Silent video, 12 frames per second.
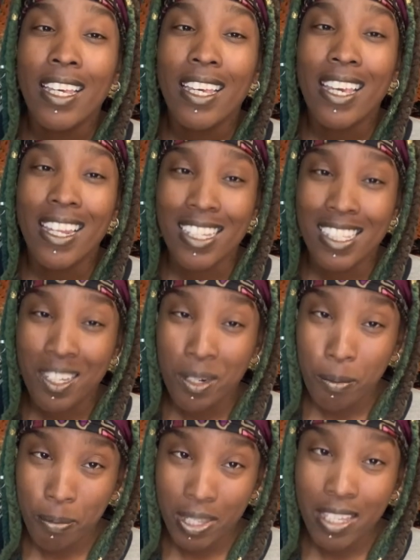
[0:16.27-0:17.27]
and it's gonna
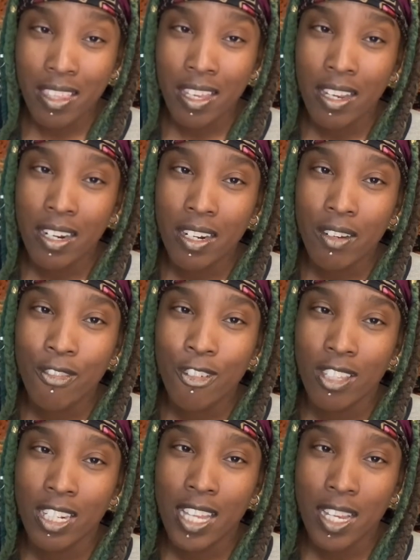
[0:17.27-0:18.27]
be there for
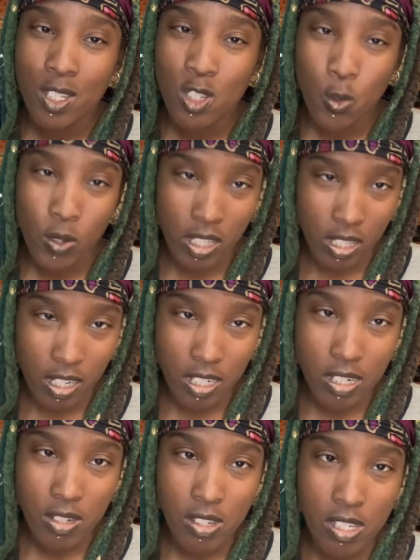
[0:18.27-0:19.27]
the next 20
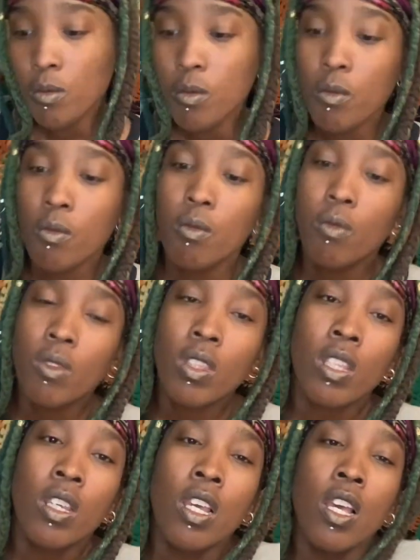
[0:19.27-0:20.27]
years.
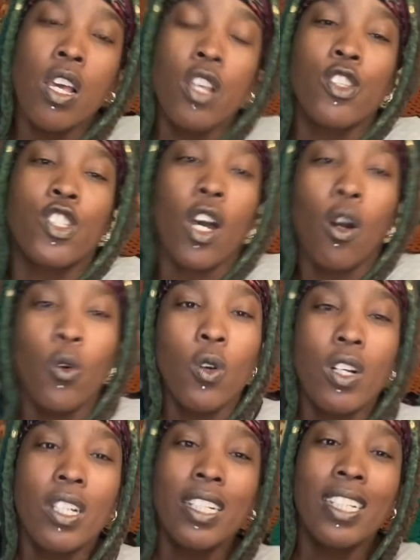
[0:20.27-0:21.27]
So,
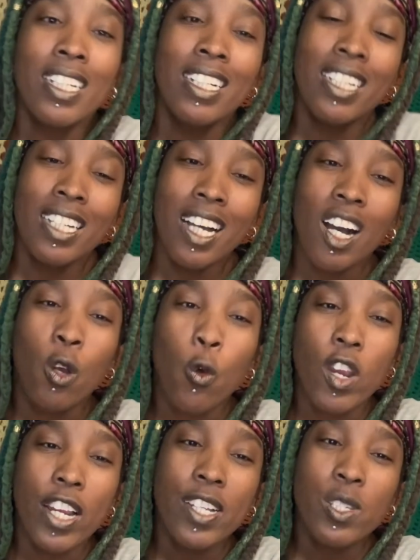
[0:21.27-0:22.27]

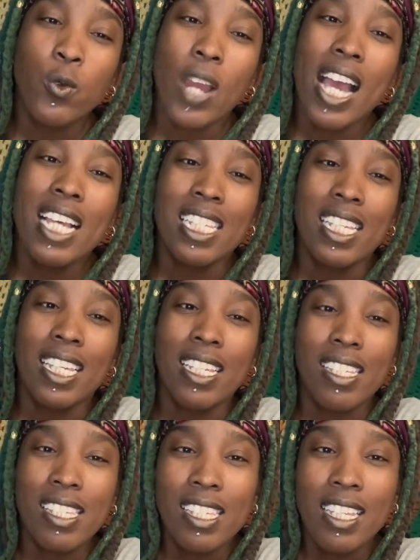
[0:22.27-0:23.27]
Aquarius
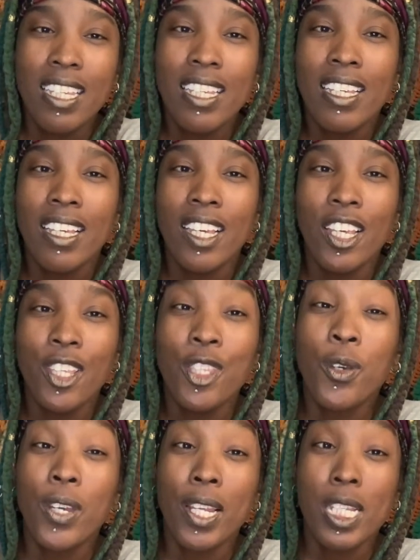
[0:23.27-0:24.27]
risings,
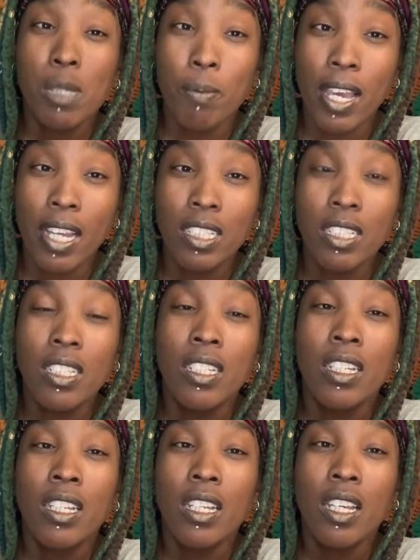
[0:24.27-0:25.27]
you could expect
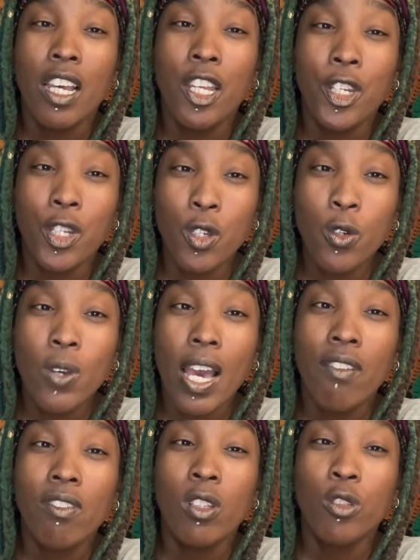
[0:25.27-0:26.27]
a new
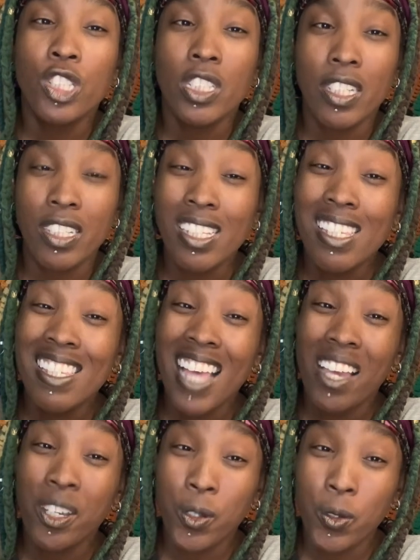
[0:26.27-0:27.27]
evolutionary
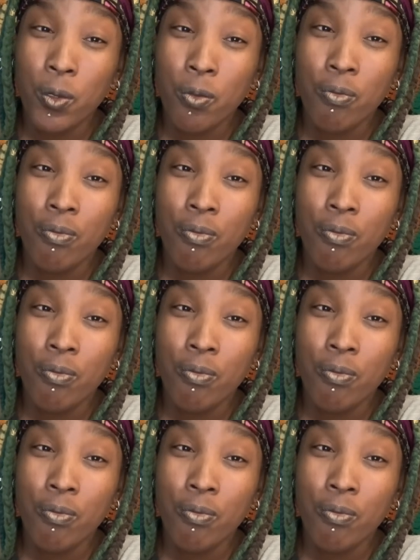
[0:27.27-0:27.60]
cycle.